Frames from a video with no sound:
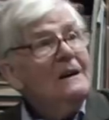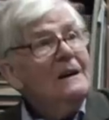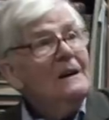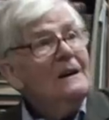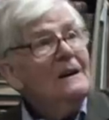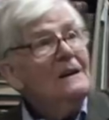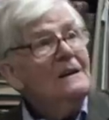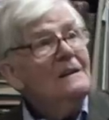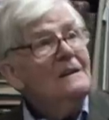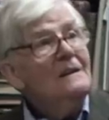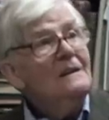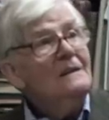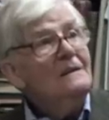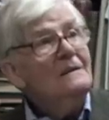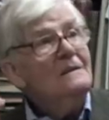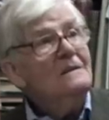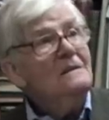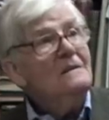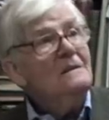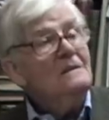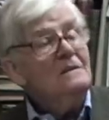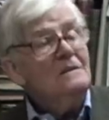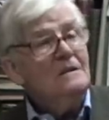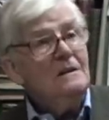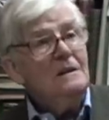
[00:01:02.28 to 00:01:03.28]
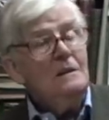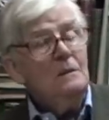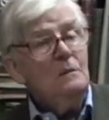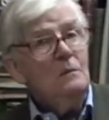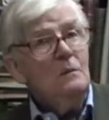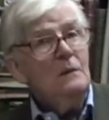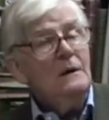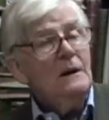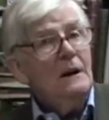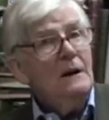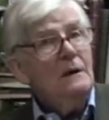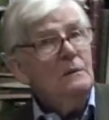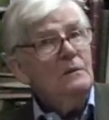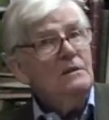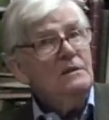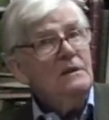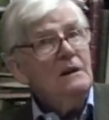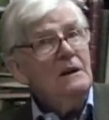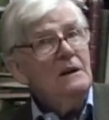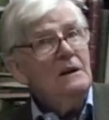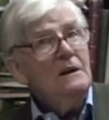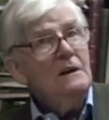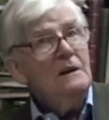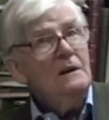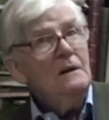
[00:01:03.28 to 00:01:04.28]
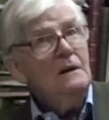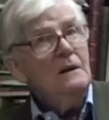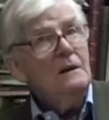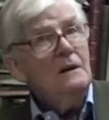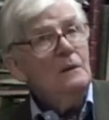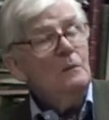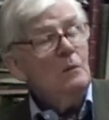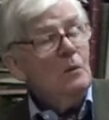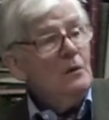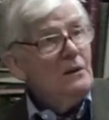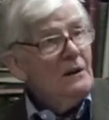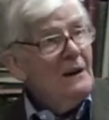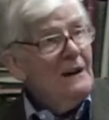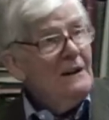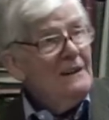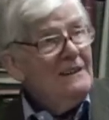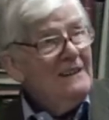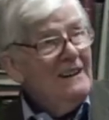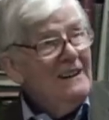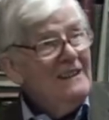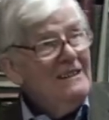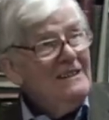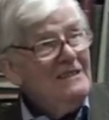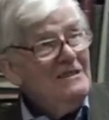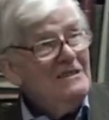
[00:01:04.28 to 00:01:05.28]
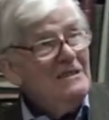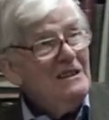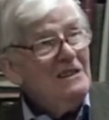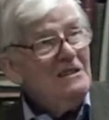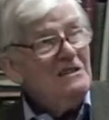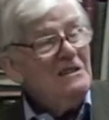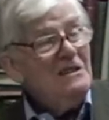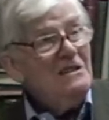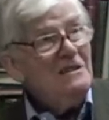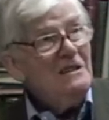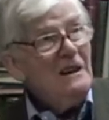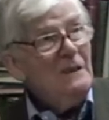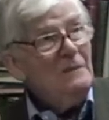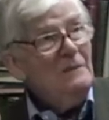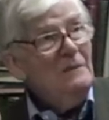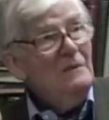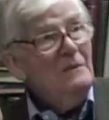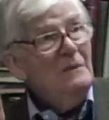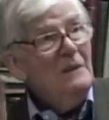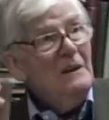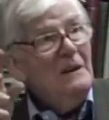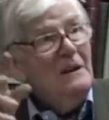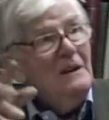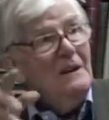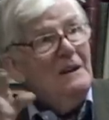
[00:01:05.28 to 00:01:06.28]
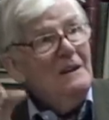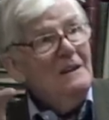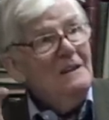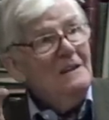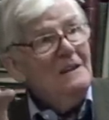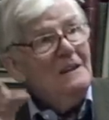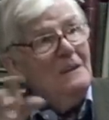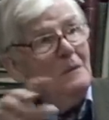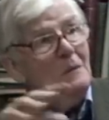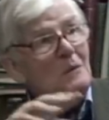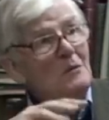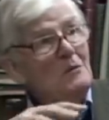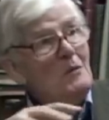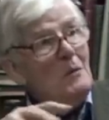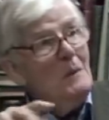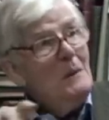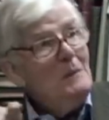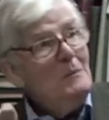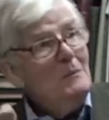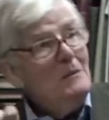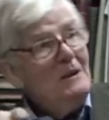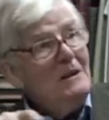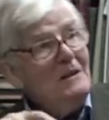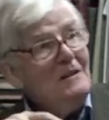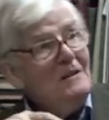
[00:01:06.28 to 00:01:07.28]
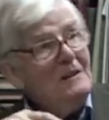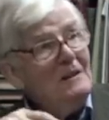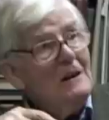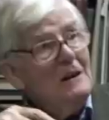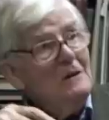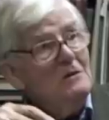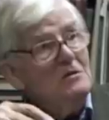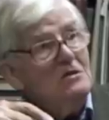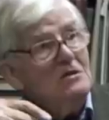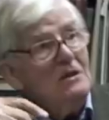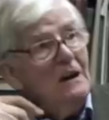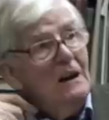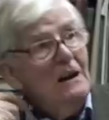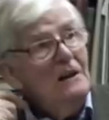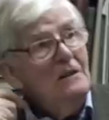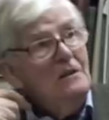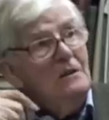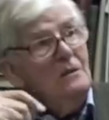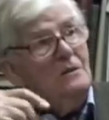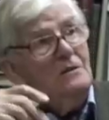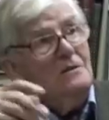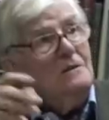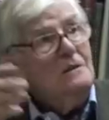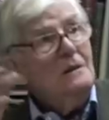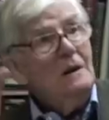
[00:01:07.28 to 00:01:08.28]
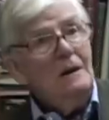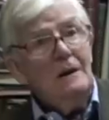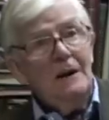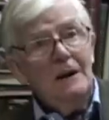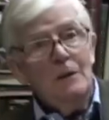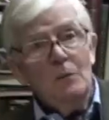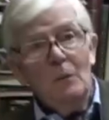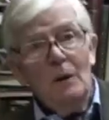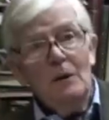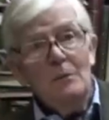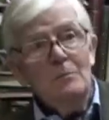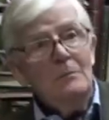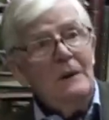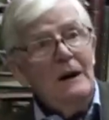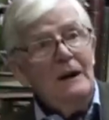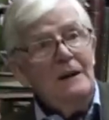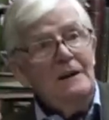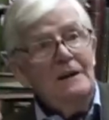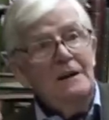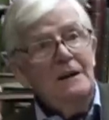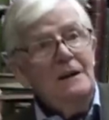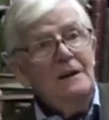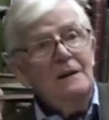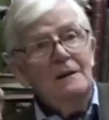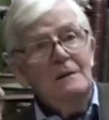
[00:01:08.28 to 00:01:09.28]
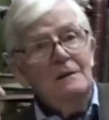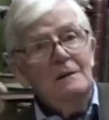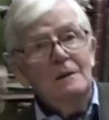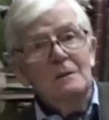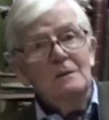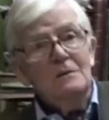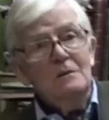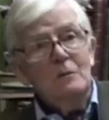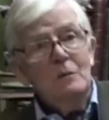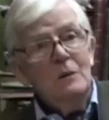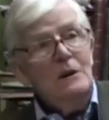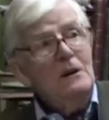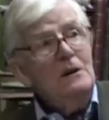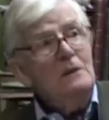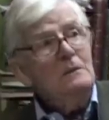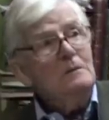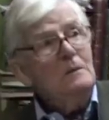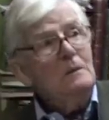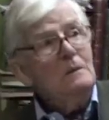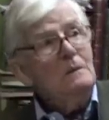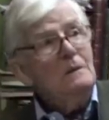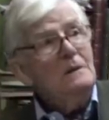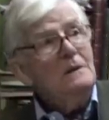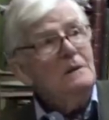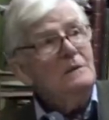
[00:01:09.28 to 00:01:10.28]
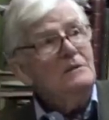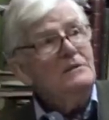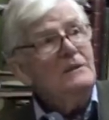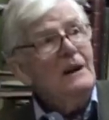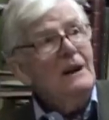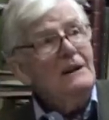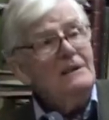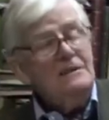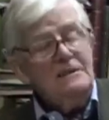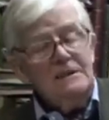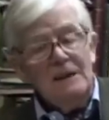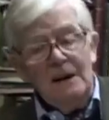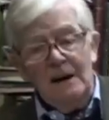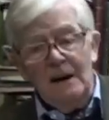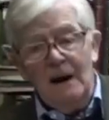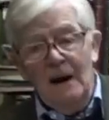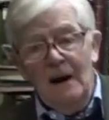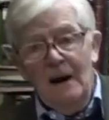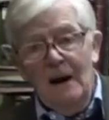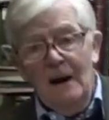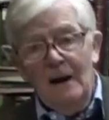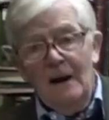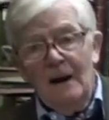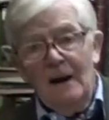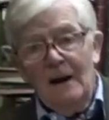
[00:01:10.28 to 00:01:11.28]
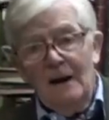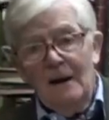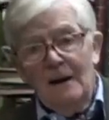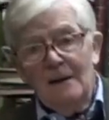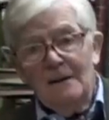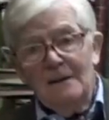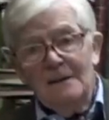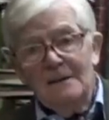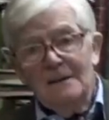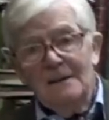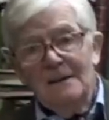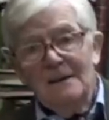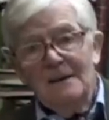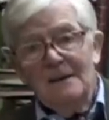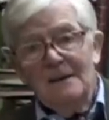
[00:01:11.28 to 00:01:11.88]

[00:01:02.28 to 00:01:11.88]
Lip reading: and see, when I was here, 1967, they were remembering their own childhood. You know, I had one man here who looked wonderful. He was 90, and